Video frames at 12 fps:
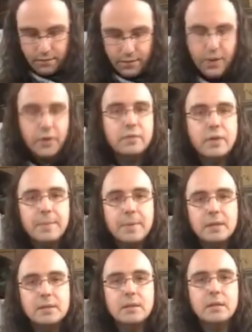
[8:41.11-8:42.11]
very
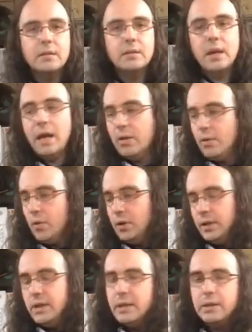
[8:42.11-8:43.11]
reminiscent in how
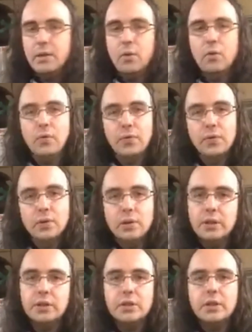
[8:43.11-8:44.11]
in the old 3rd
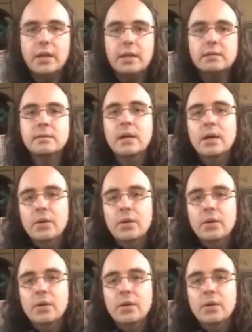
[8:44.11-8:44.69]
edition days